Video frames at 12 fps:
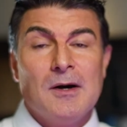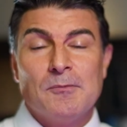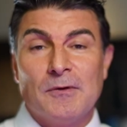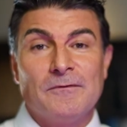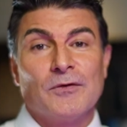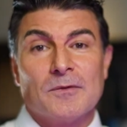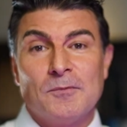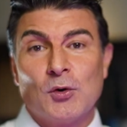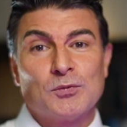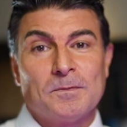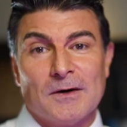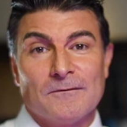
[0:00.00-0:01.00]
but for the
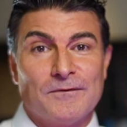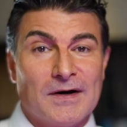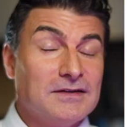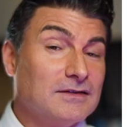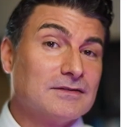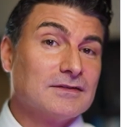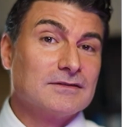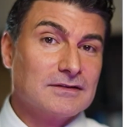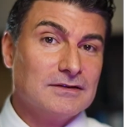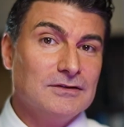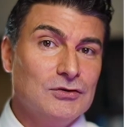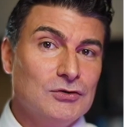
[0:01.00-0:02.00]
most part, finding
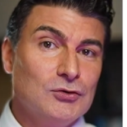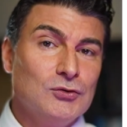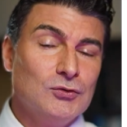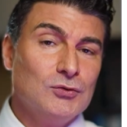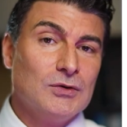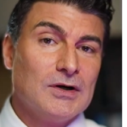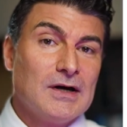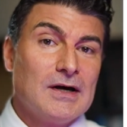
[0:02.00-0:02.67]
something new